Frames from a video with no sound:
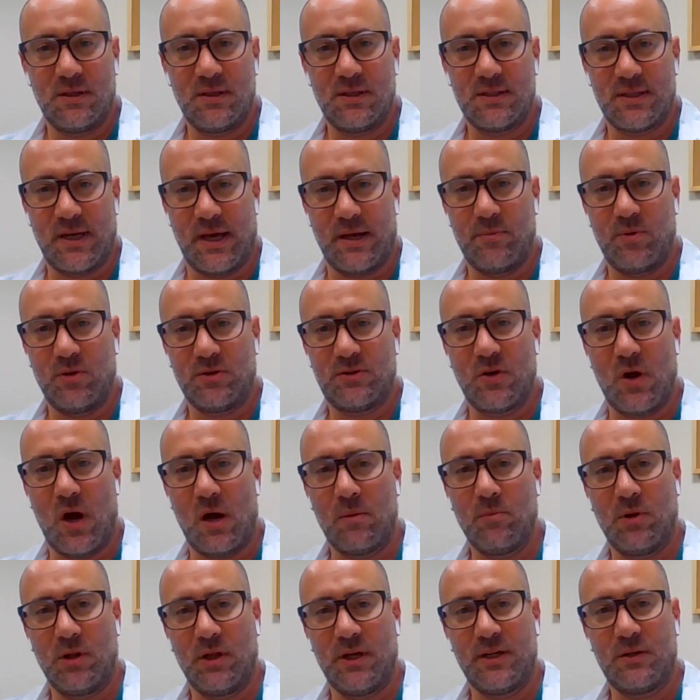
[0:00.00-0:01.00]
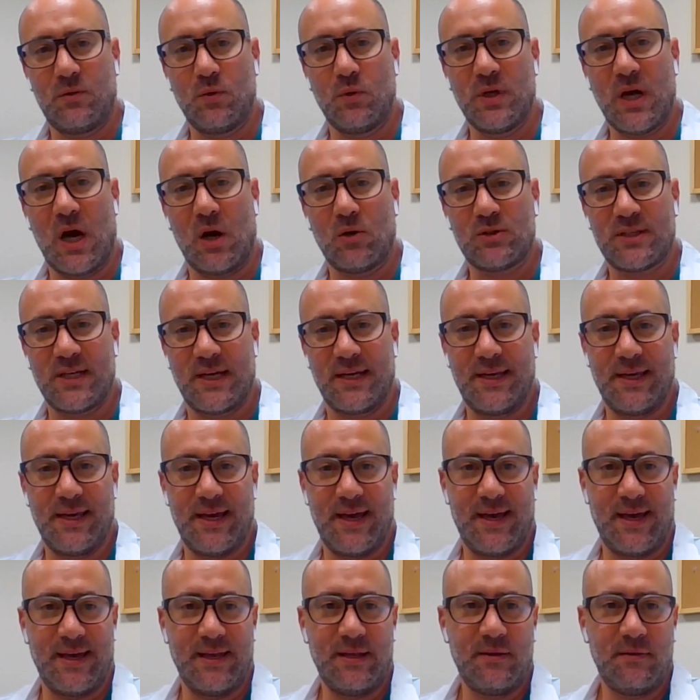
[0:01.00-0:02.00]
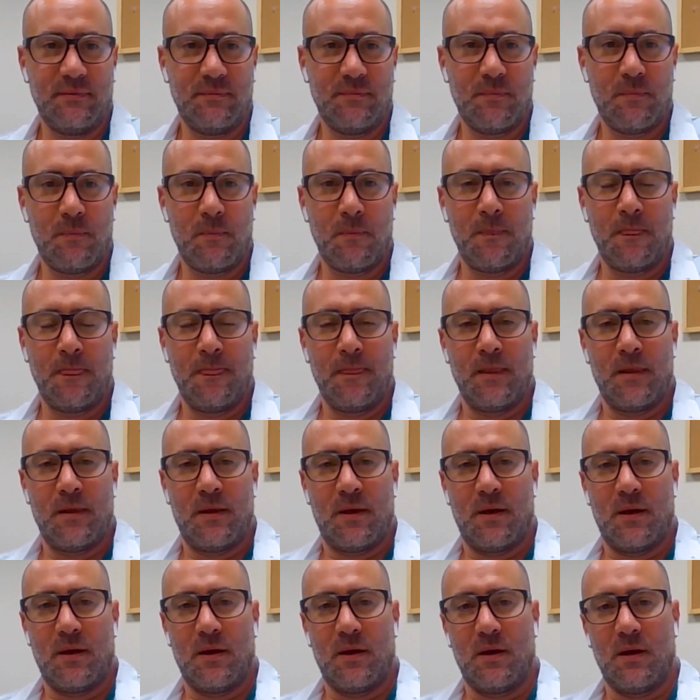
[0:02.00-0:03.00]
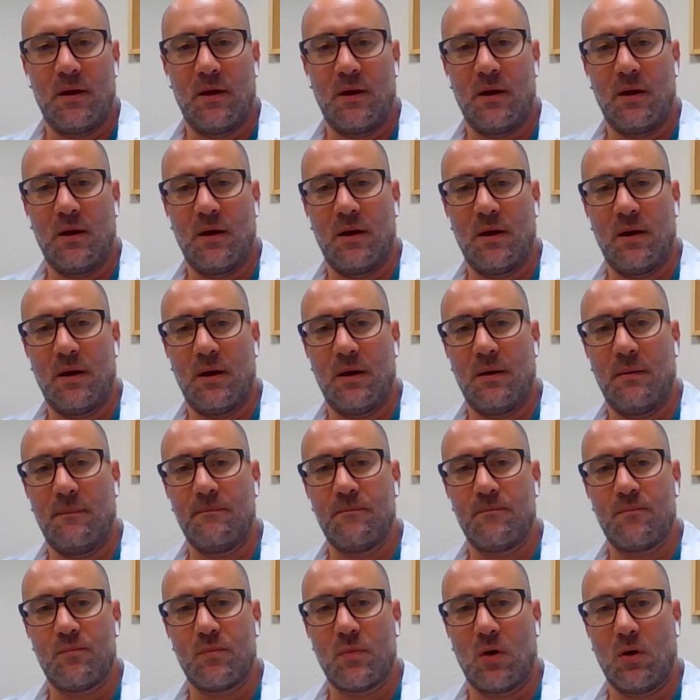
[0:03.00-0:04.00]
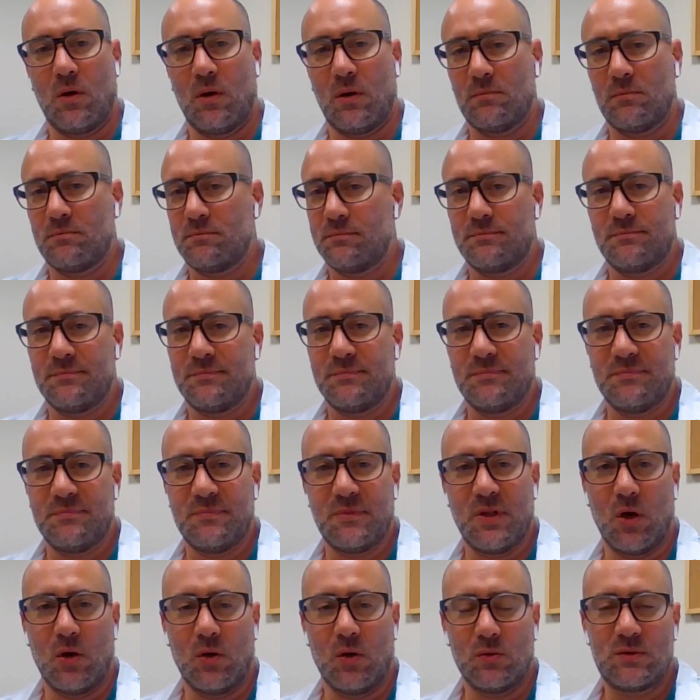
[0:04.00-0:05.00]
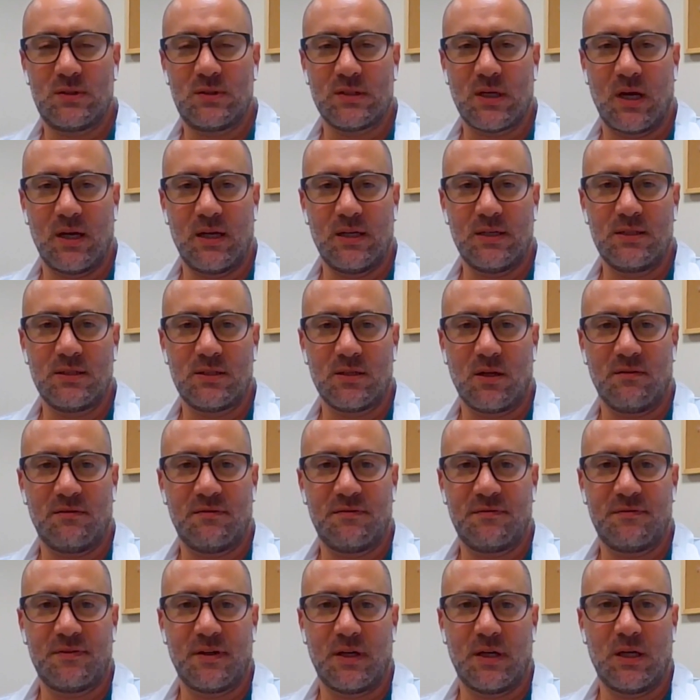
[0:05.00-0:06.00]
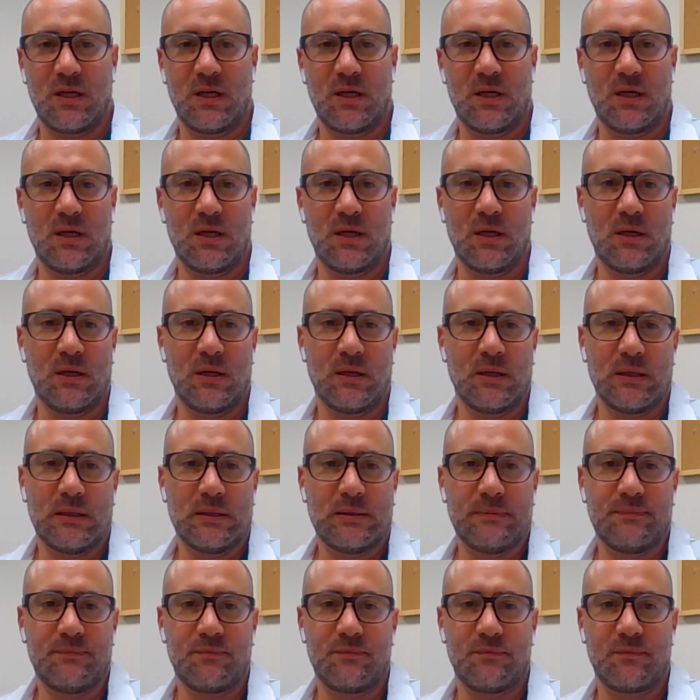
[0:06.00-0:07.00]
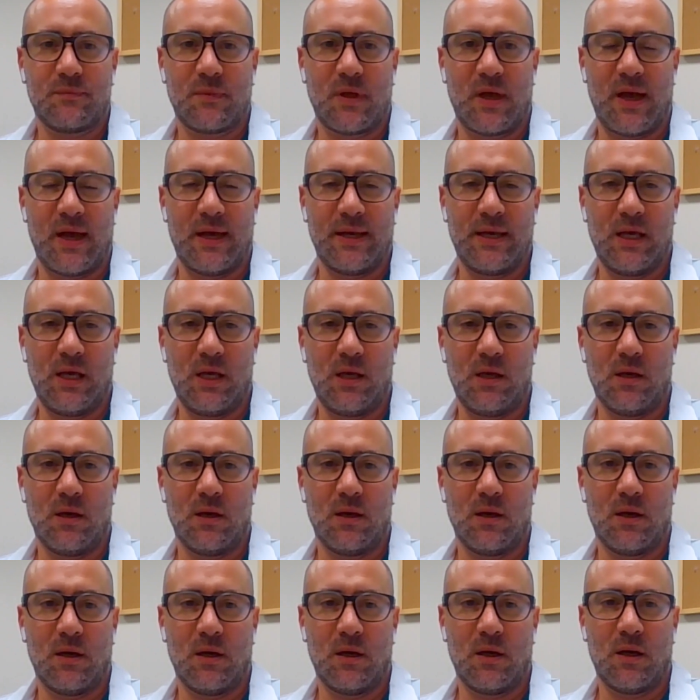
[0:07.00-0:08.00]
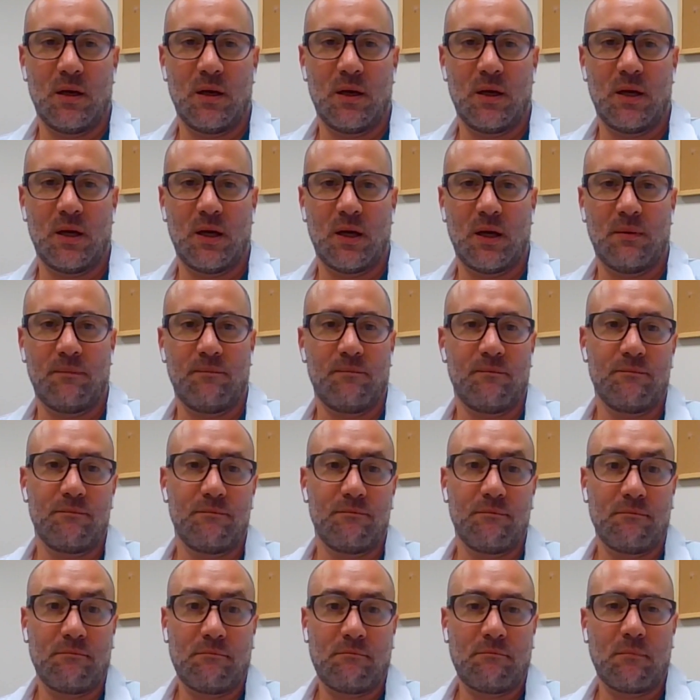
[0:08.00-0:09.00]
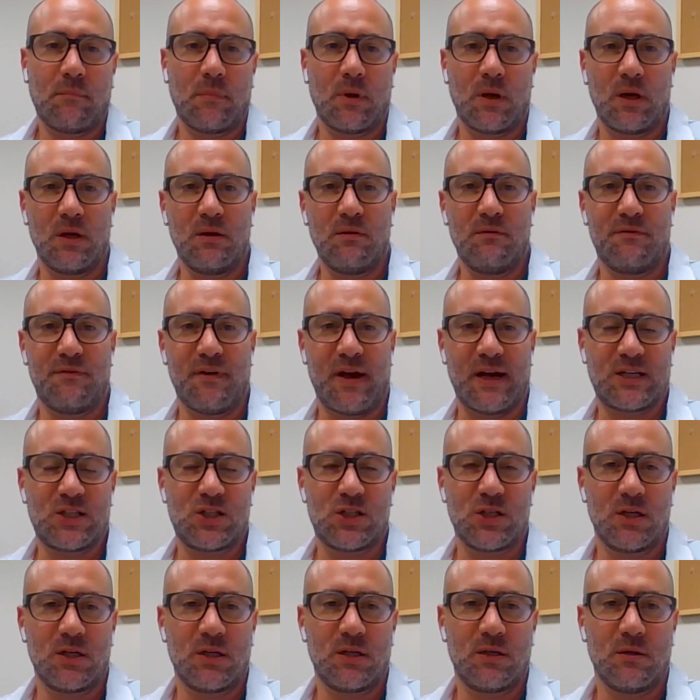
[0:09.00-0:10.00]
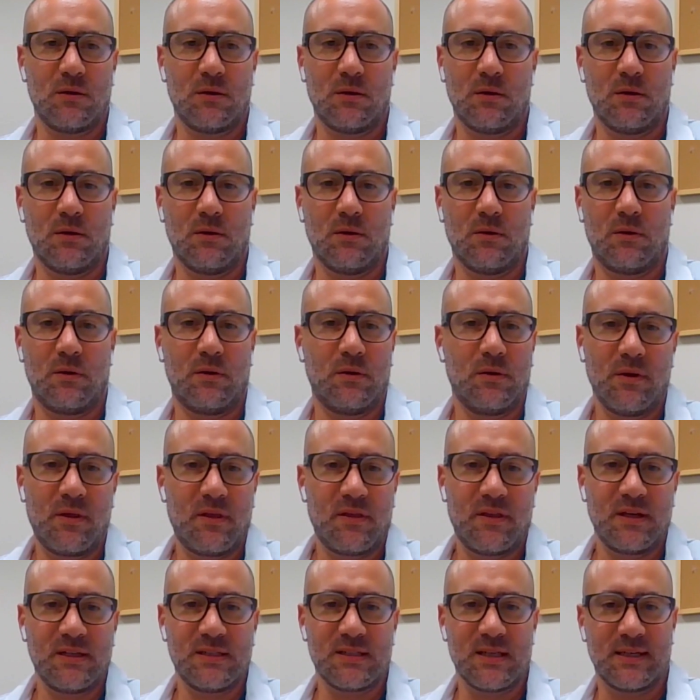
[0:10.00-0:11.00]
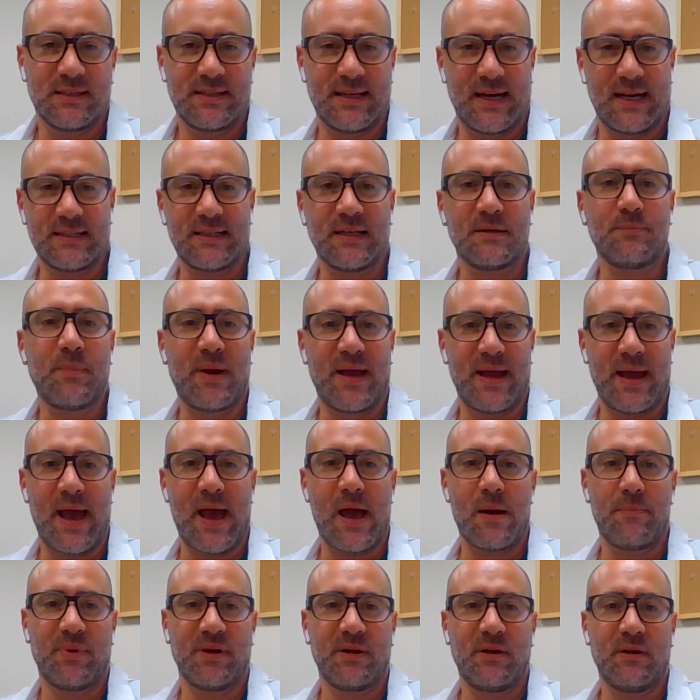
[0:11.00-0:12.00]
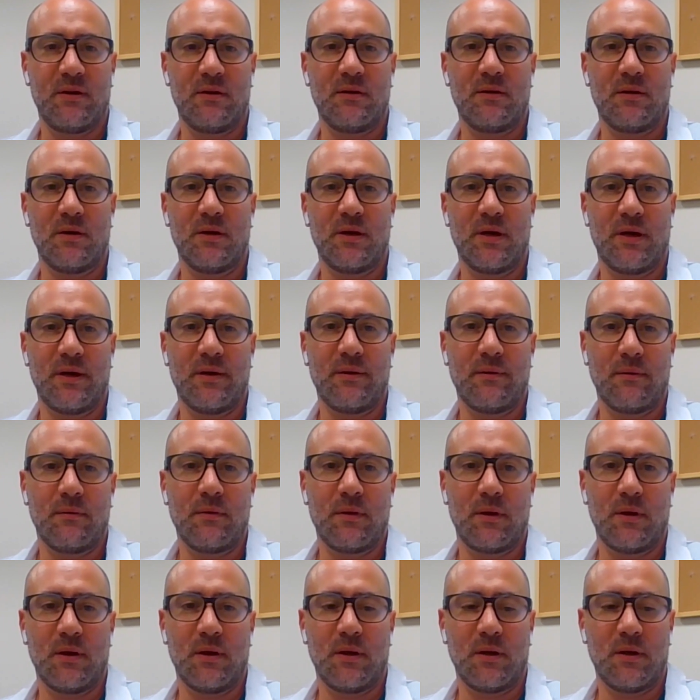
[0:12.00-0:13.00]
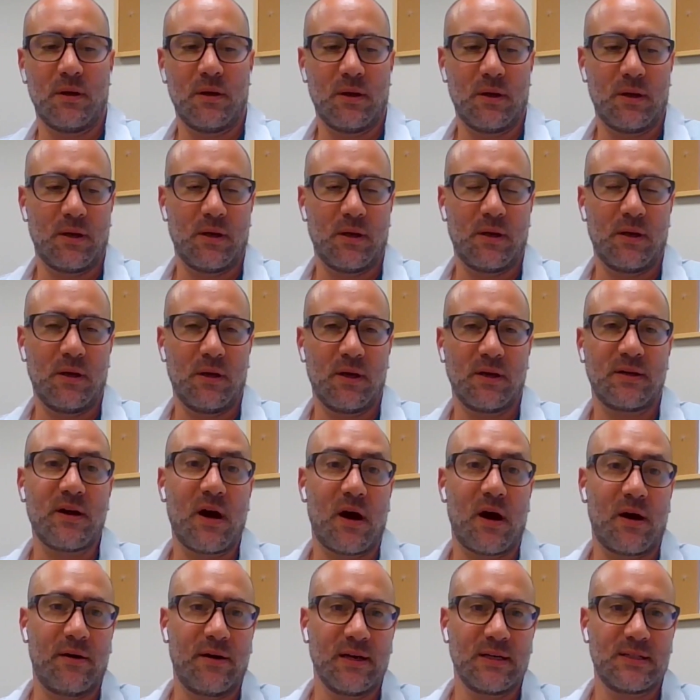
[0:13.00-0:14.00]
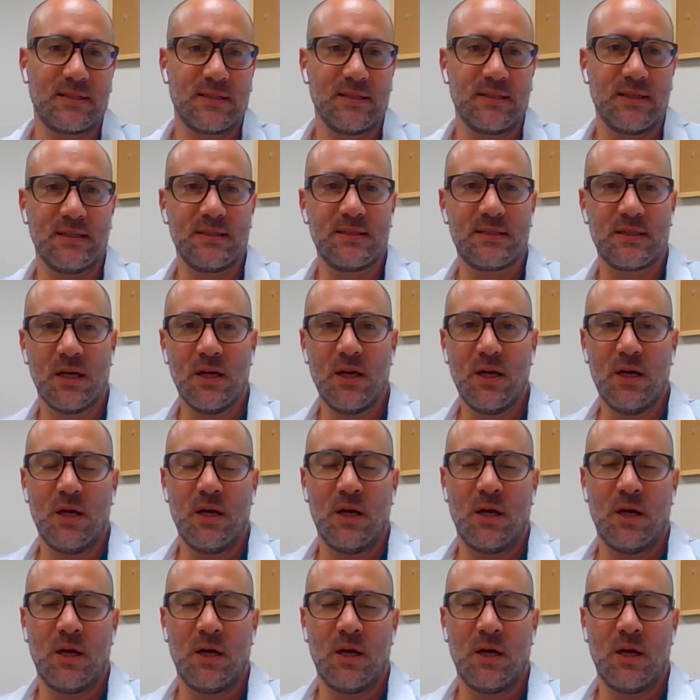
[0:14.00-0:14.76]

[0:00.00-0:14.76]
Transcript: He's able to ambulate without any aid. Um, no signs of um, any um, infection or things like that that may happen in uh, uh, a uh, car accident.